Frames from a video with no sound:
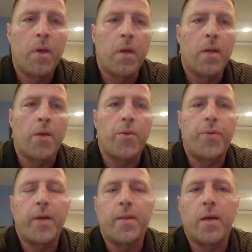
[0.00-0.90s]
Another
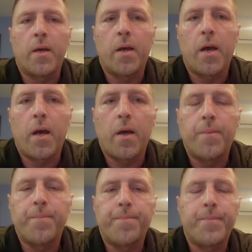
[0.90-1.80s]
thing the
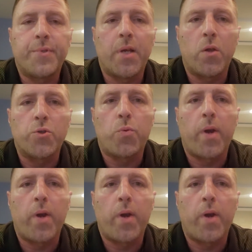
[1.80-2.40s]
Steelers were